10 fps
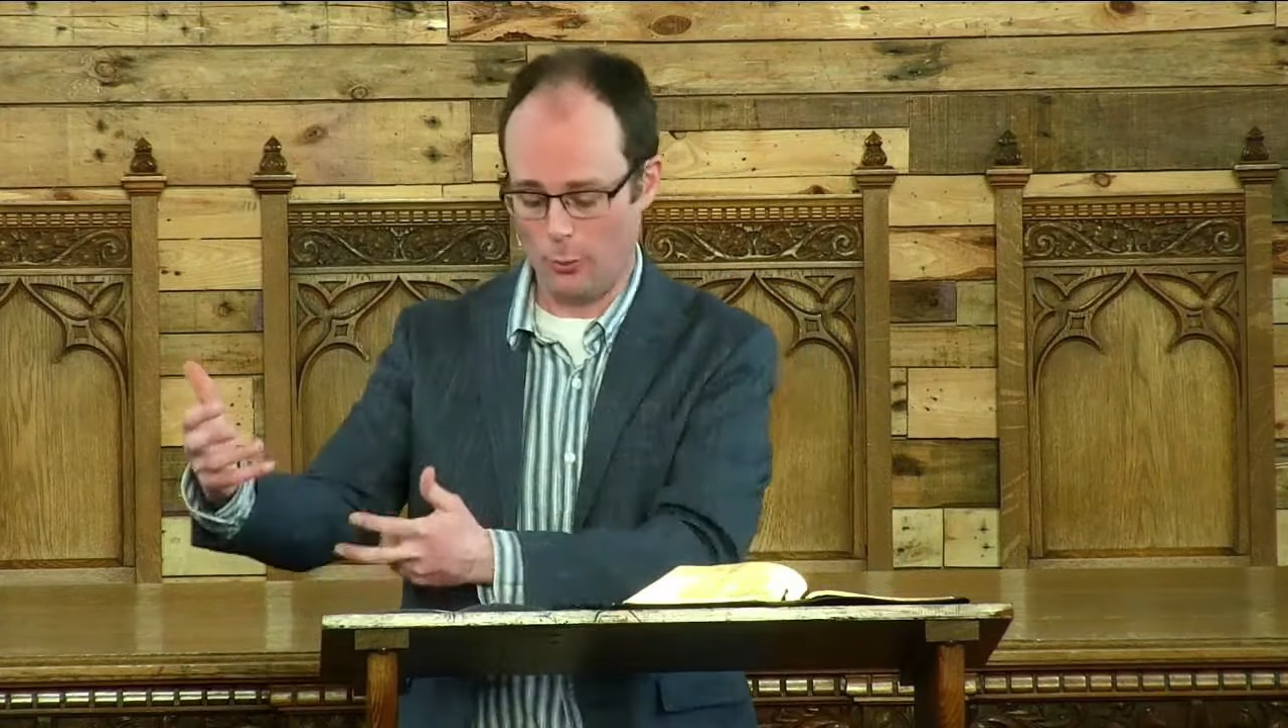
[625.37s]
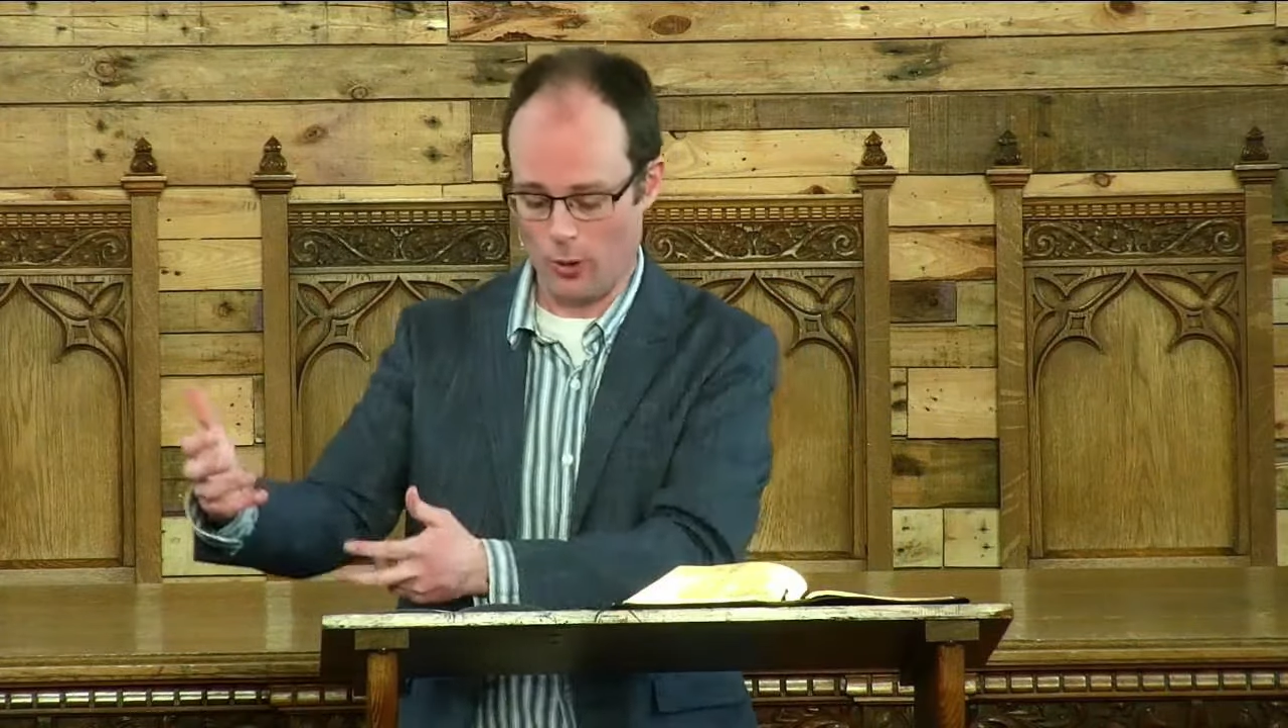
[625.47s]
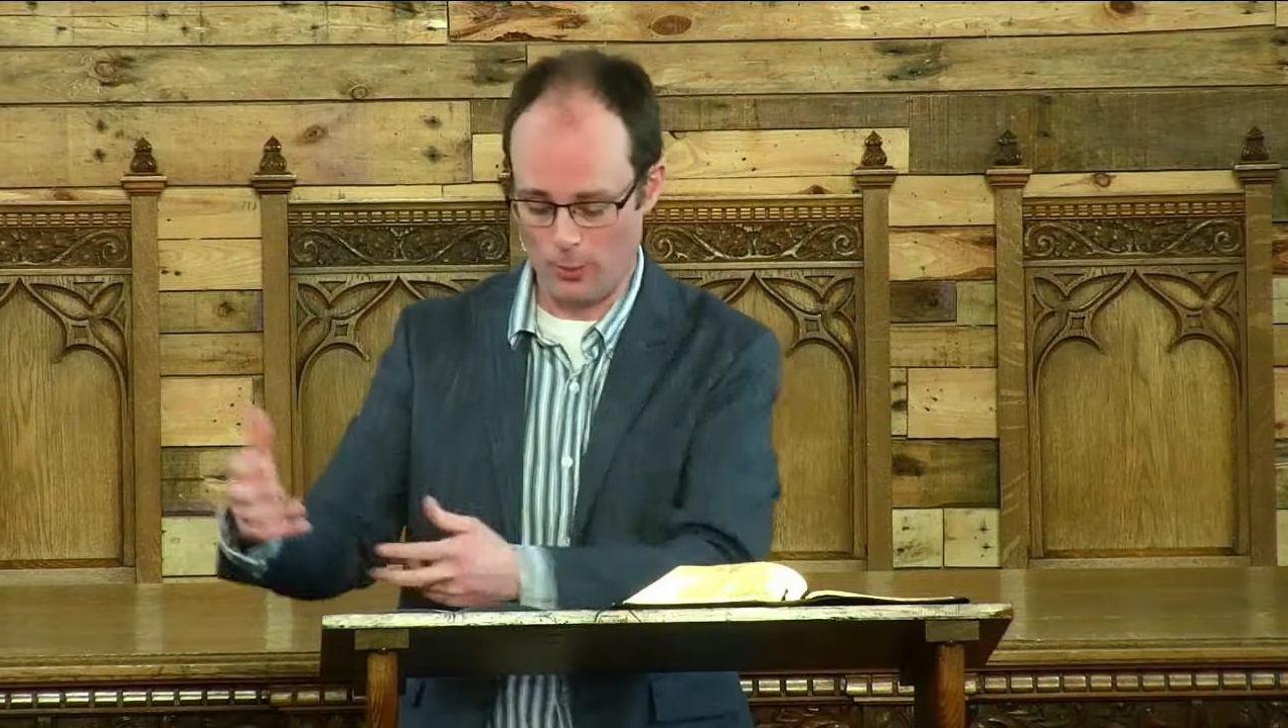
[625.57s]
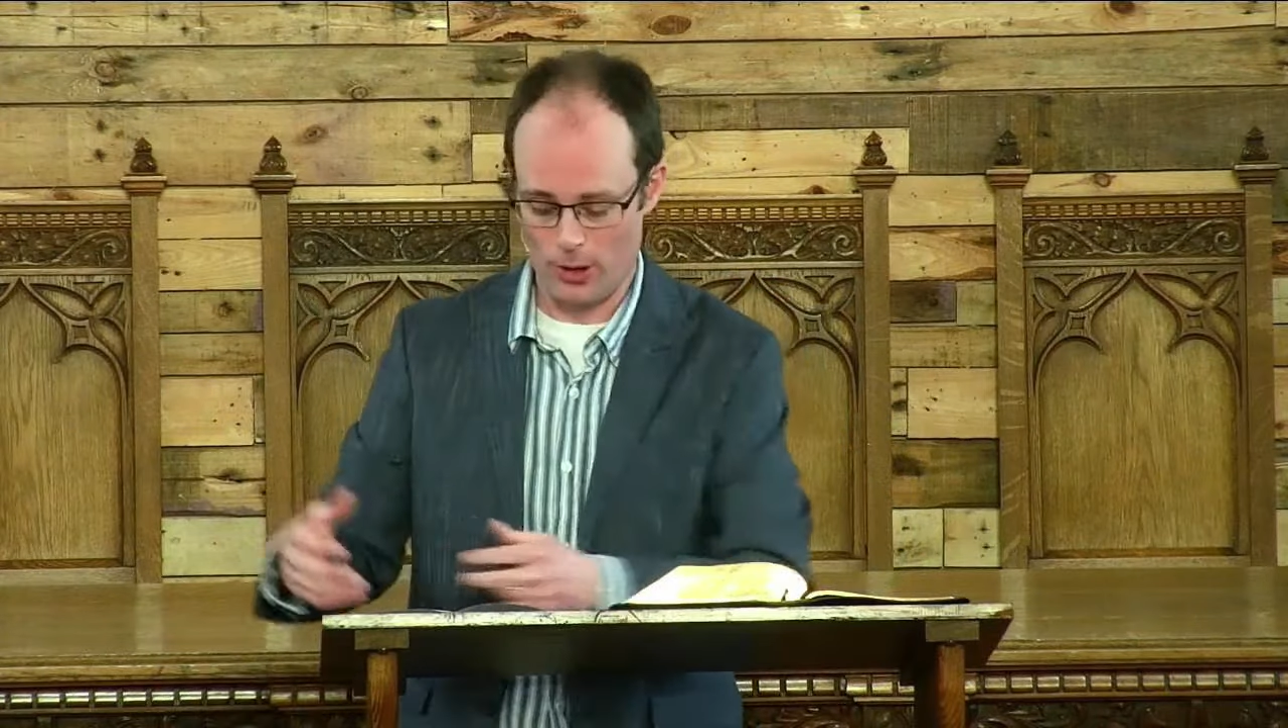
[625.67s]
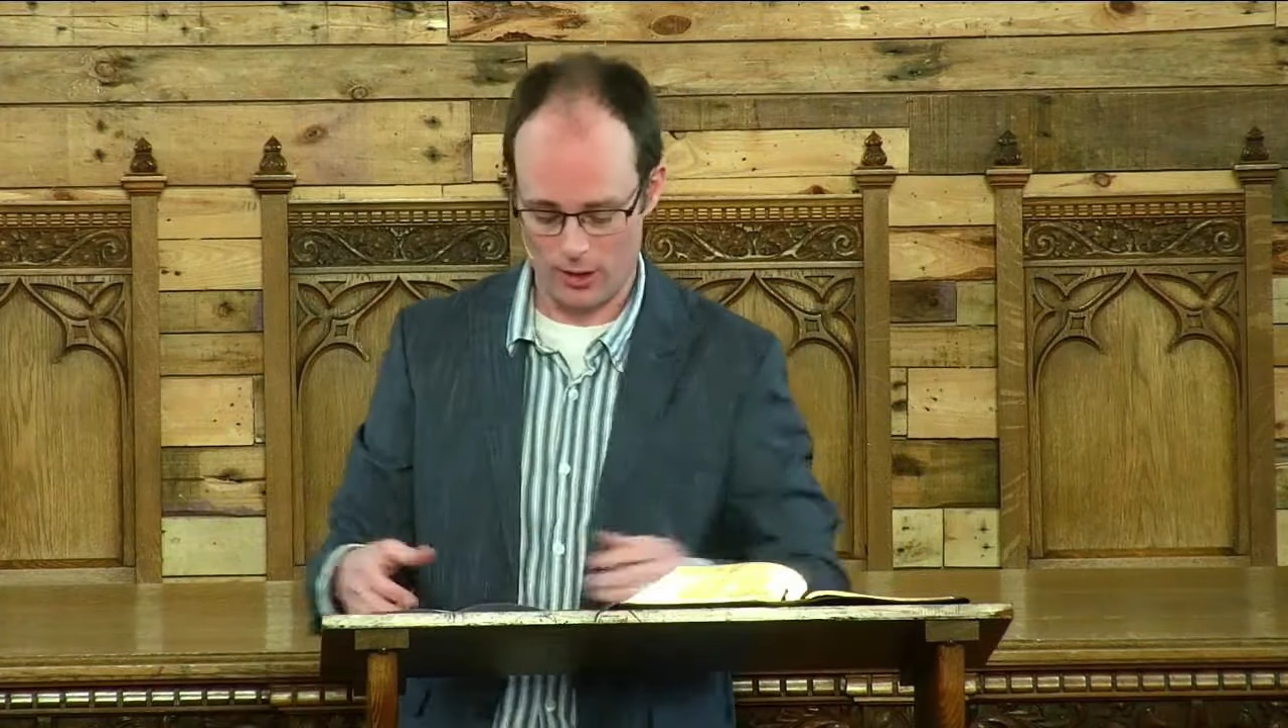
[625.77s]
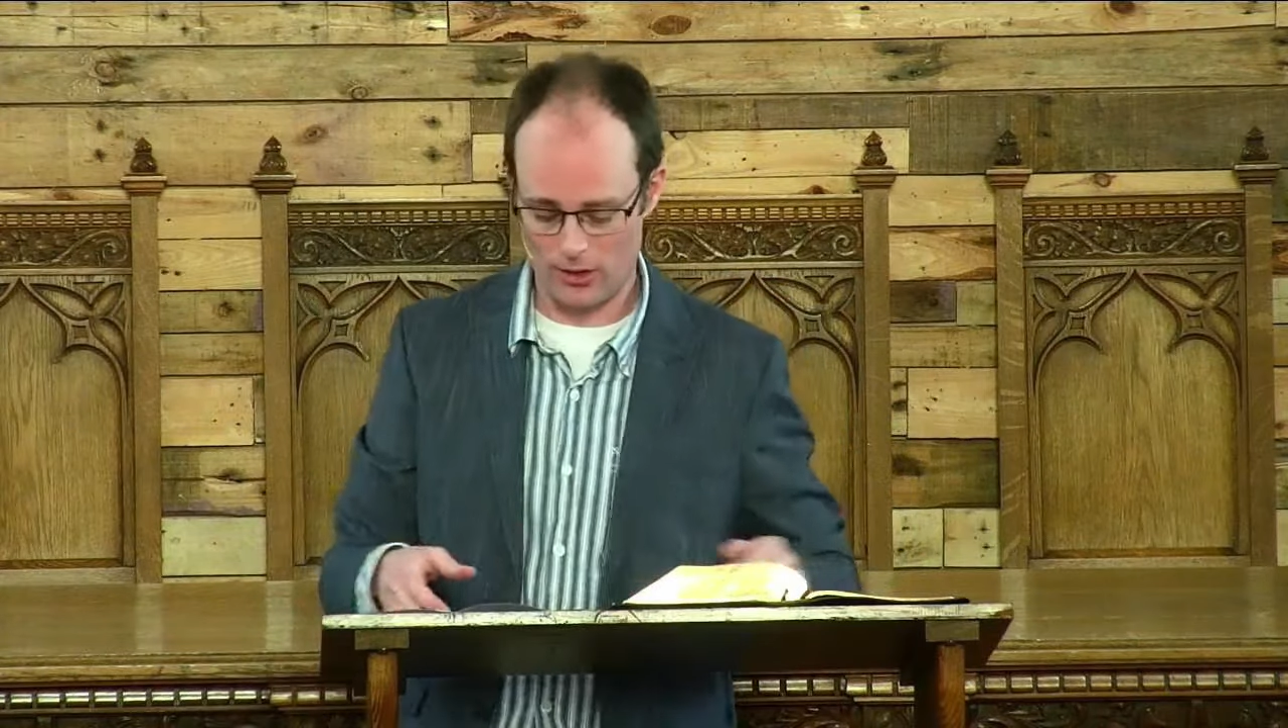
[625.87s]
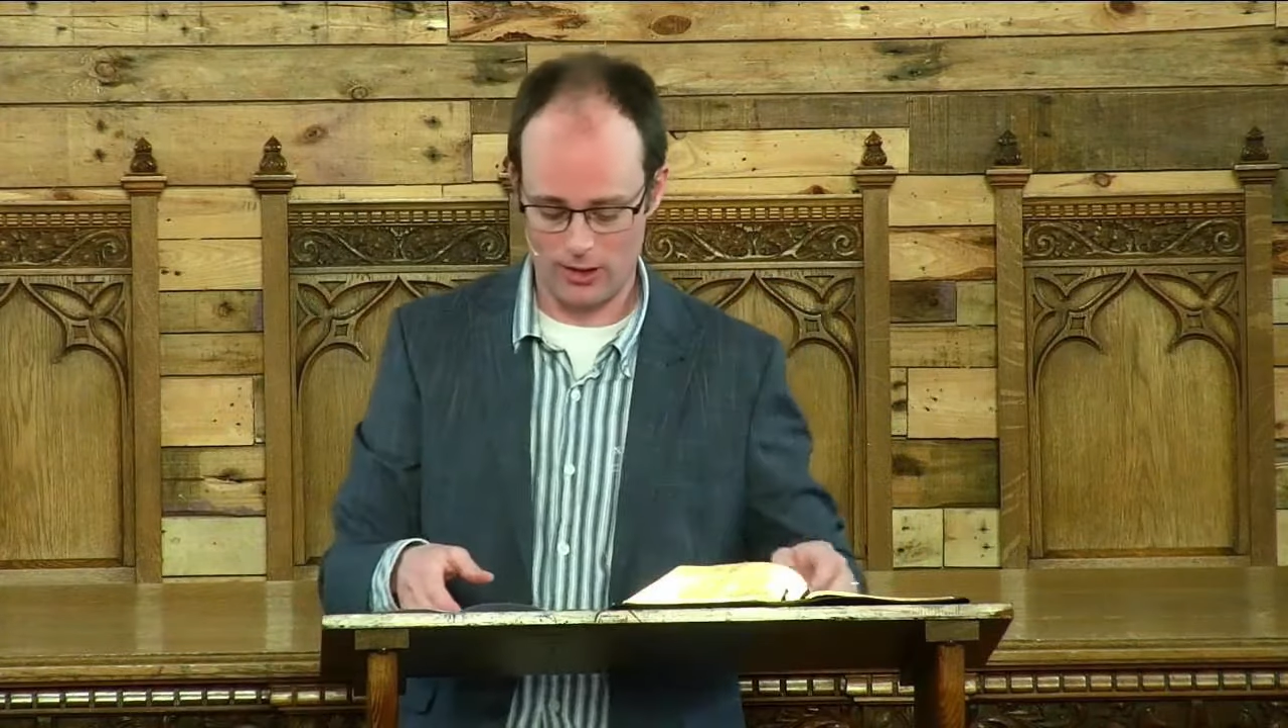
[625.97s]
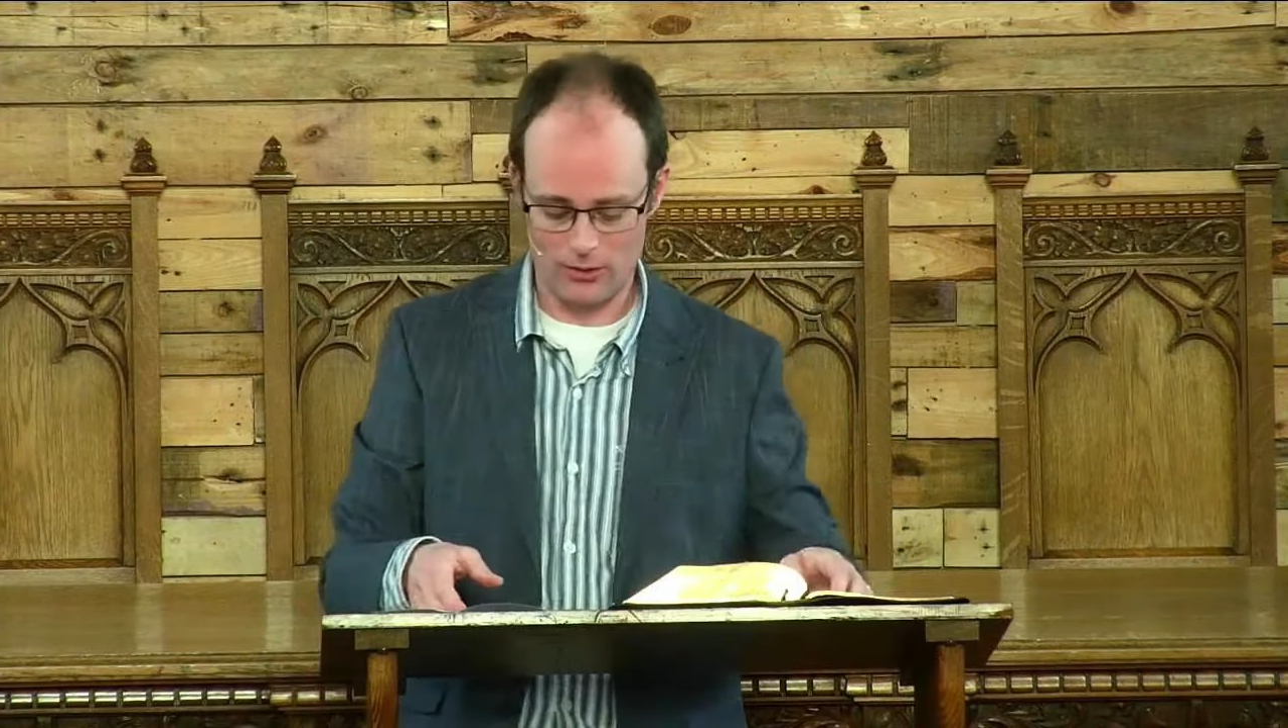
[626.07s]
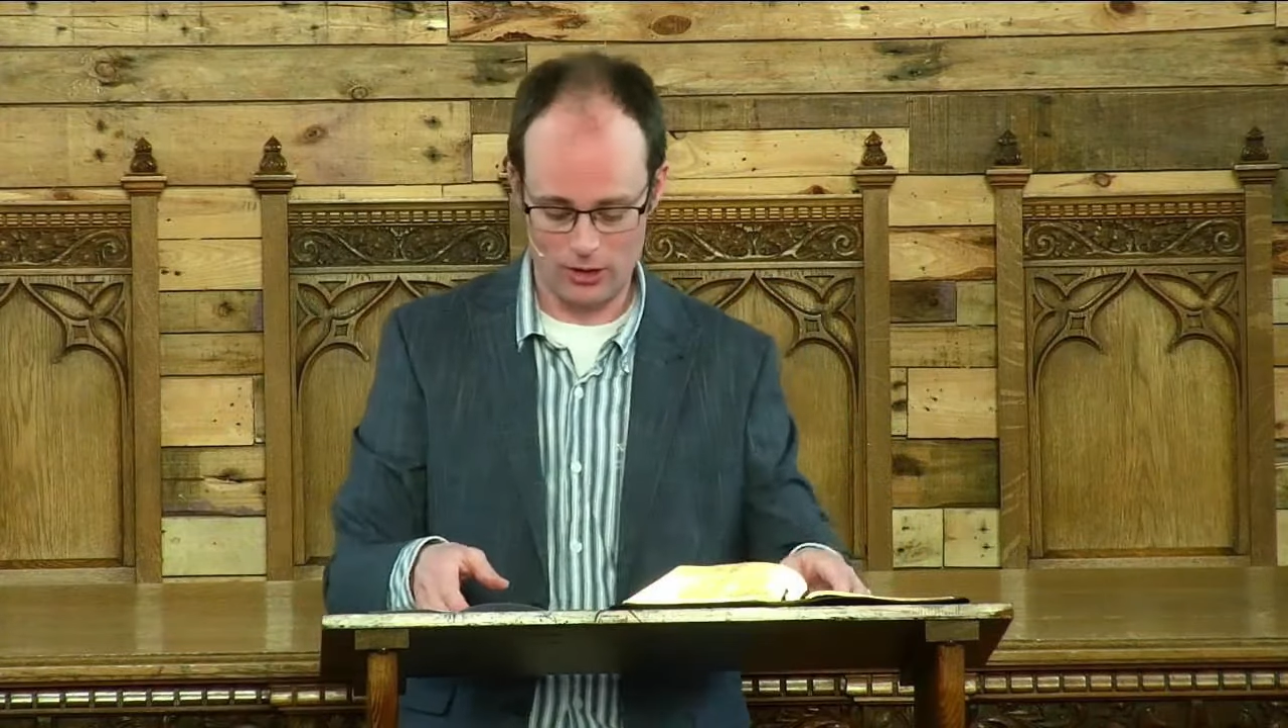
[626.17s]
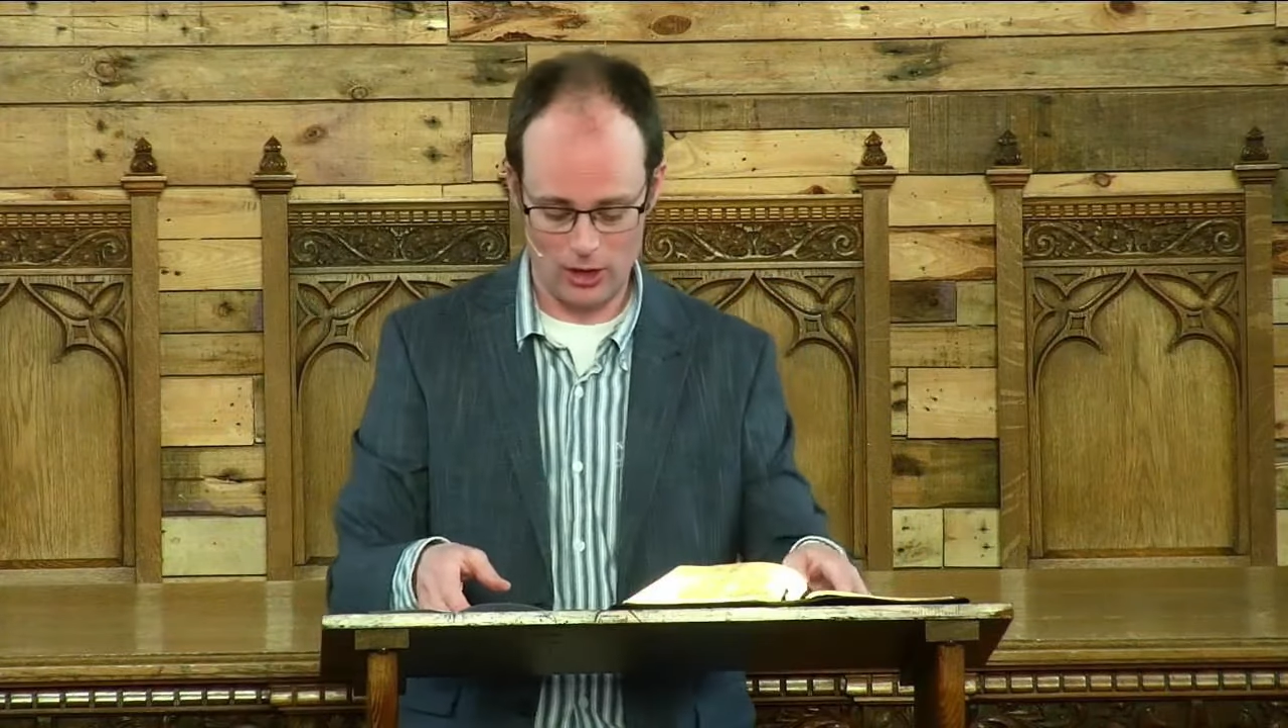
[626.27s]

if we're productive